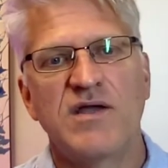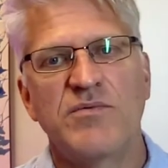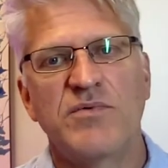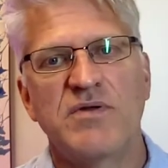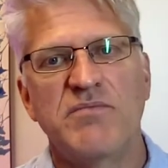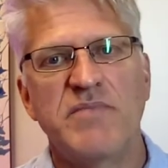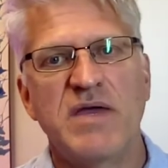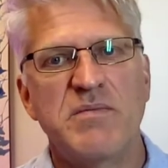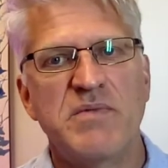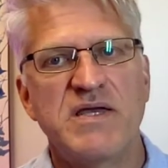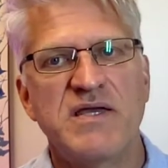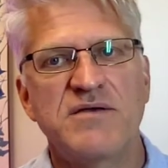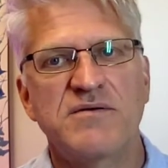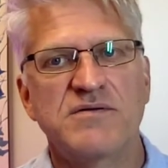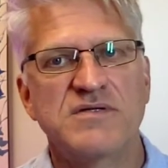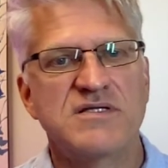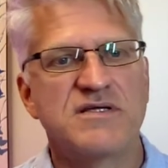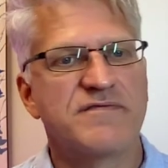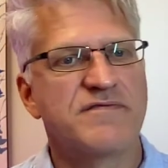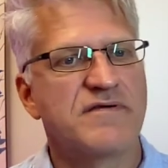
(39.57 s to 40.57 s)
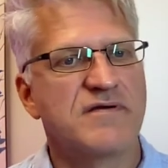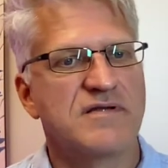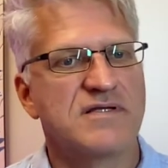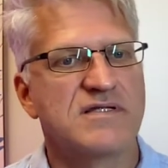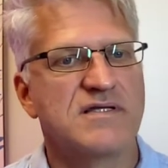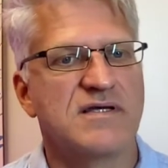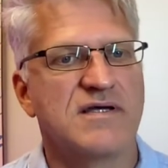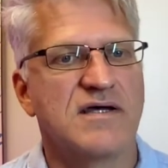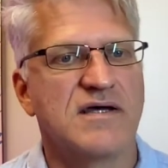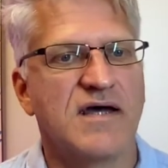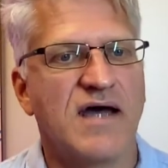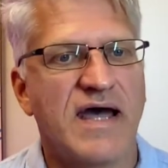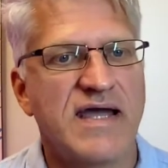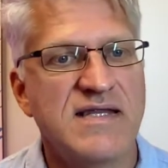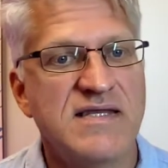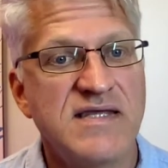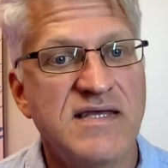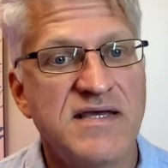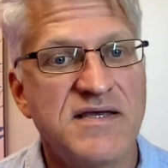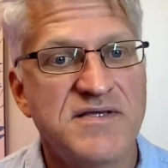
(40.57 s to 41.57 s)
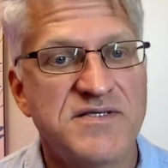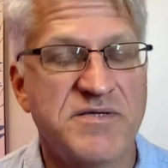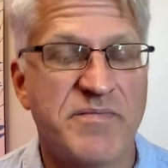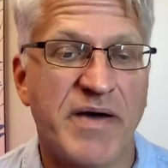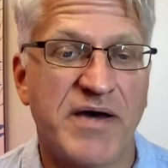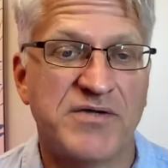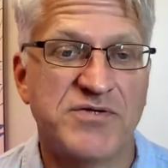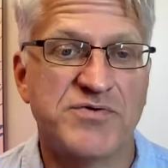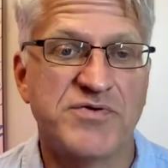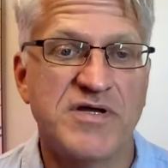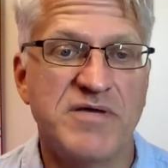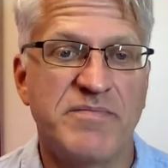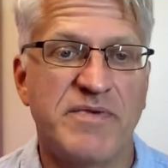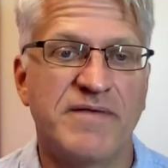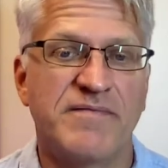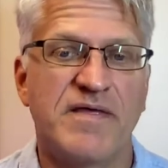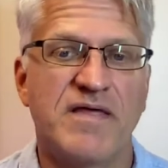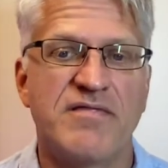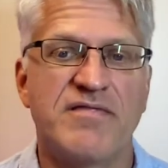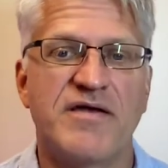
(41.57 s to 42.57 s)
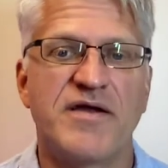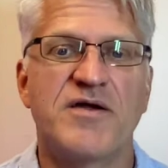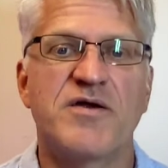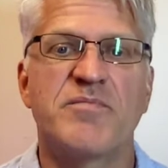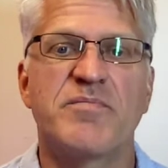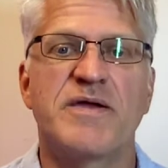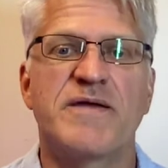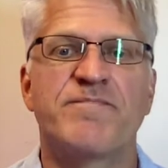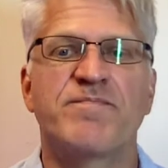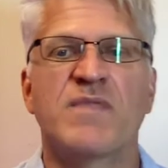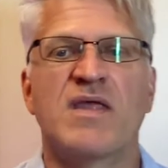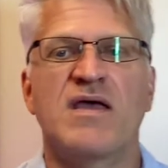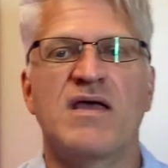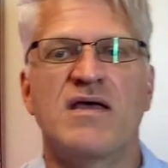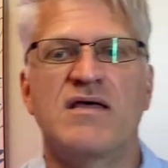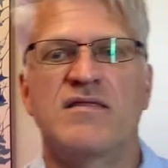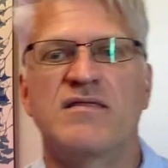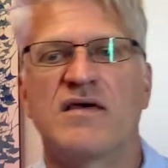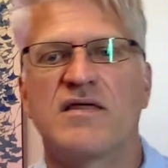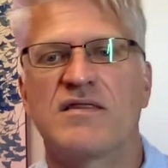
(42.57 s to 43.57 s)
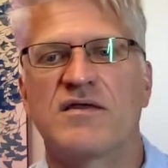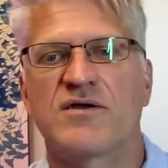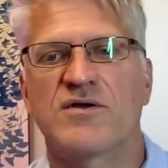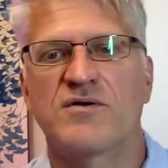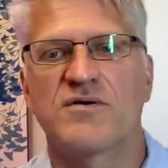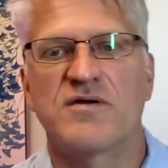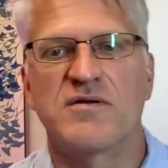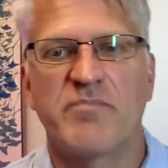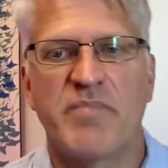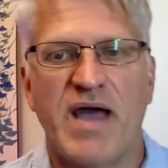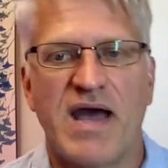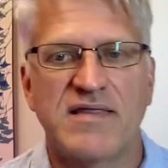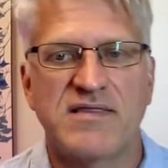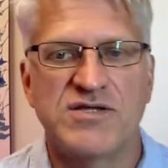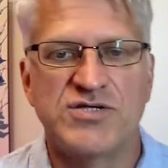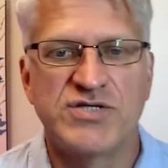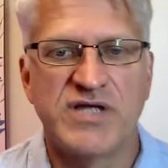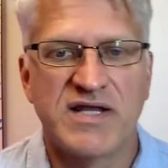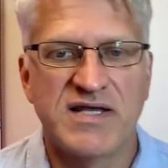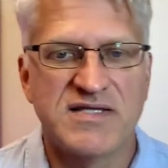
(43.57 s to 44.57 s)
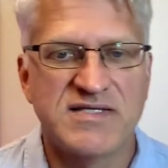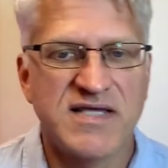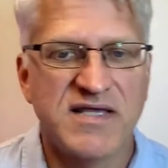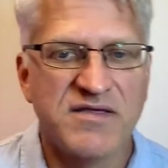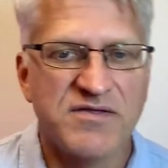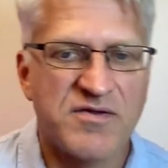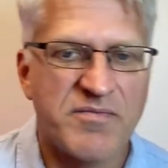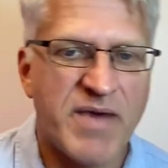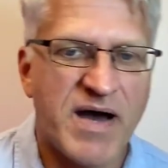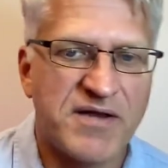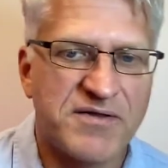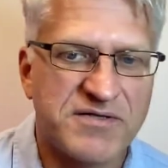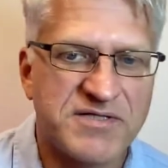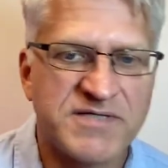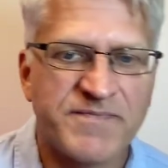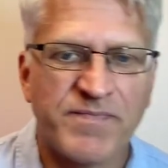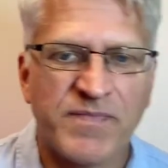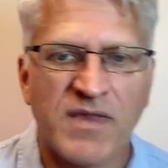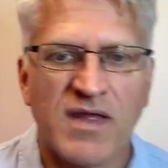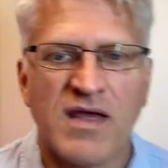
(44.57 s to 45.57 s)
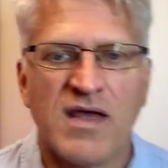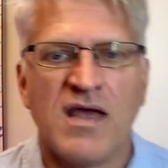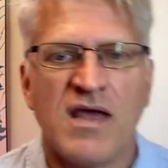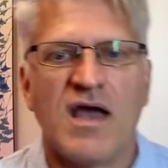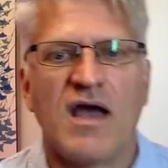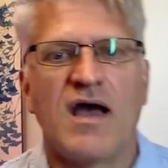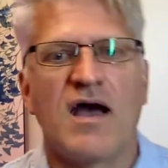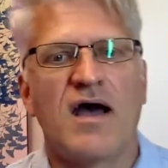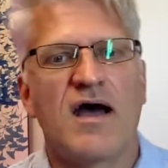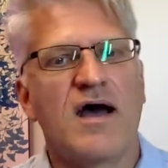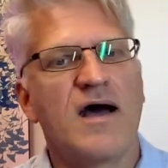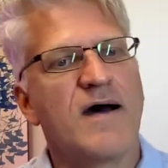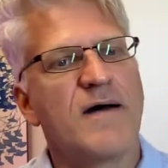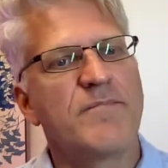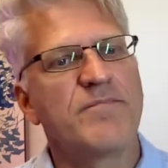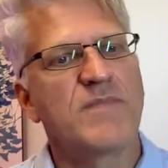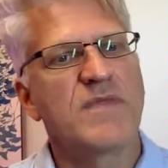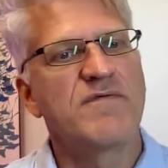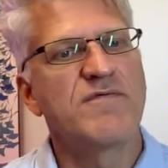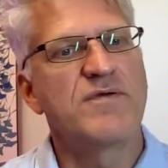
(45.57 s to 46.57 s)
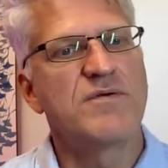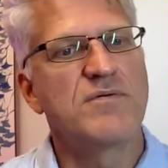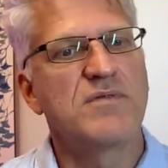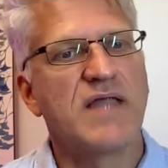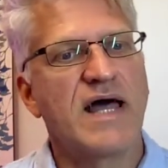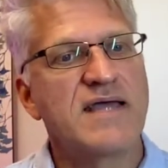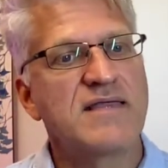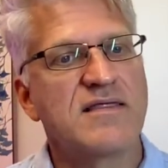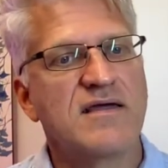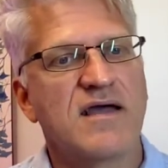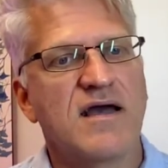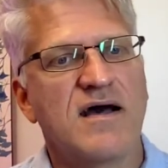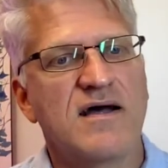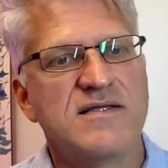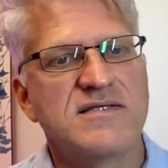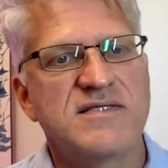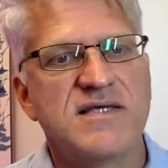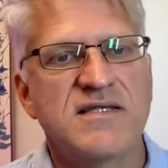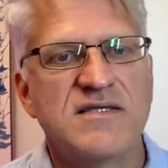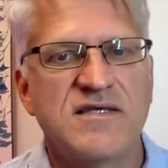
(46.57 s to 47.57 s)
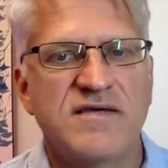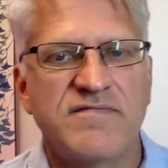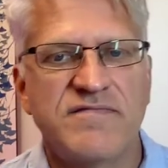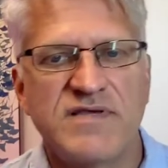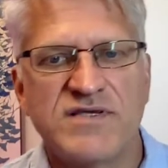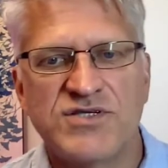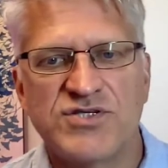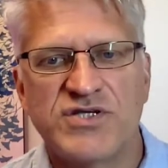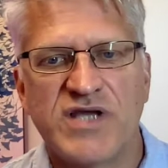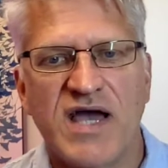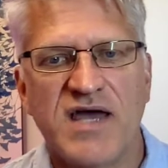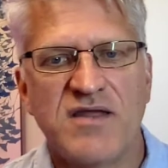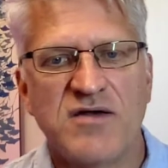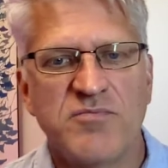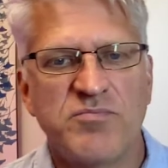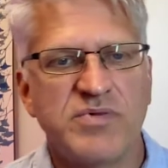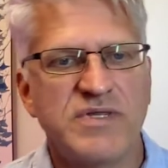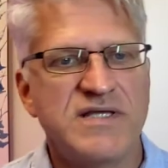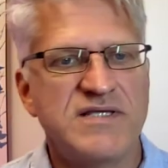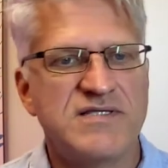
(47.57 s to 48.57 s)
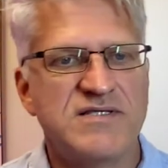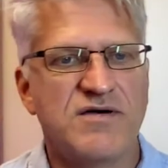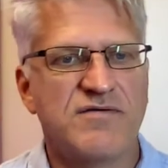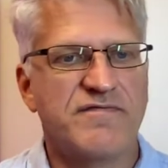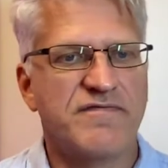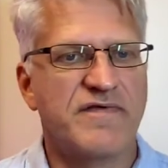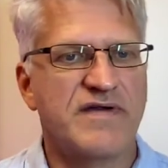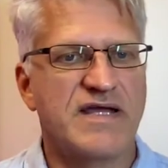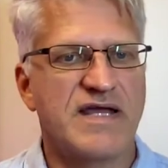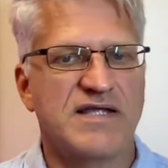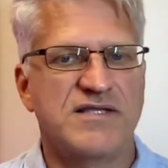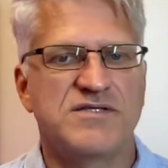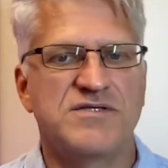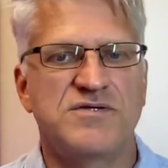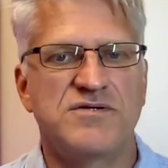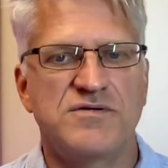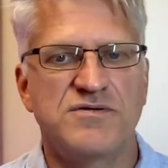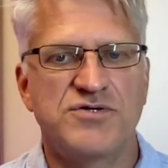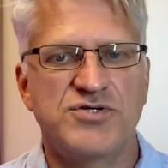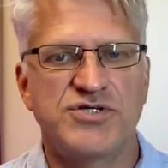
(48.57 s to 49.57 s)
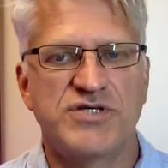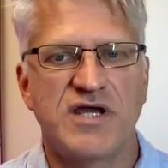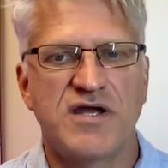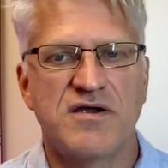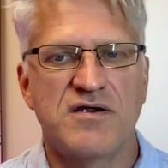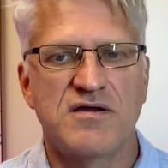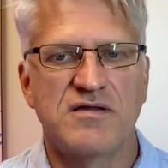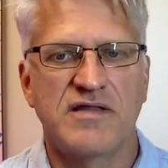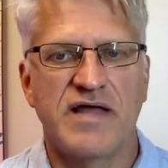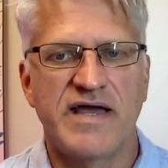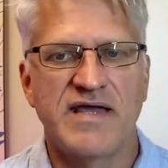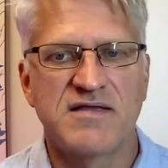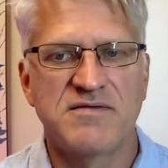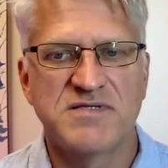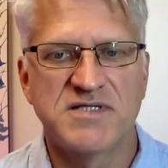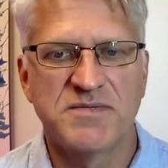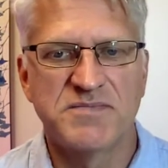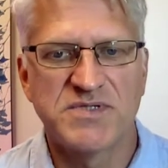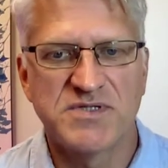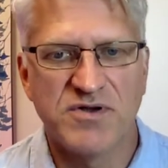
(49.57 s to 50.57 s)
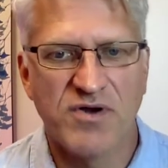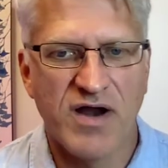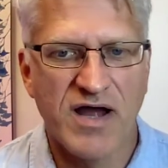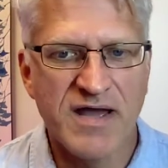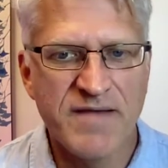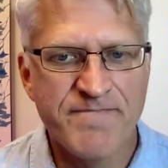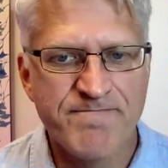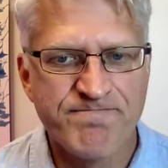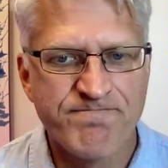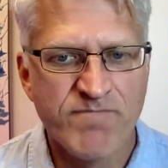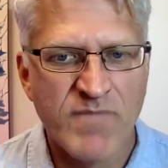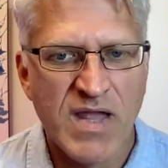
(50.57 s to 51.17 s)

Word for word: would maybe yield different ideas about treatment and therapy than the current pathogenic cellular models. If you like the content of this channel, please don't forget to share, like, and subscribe.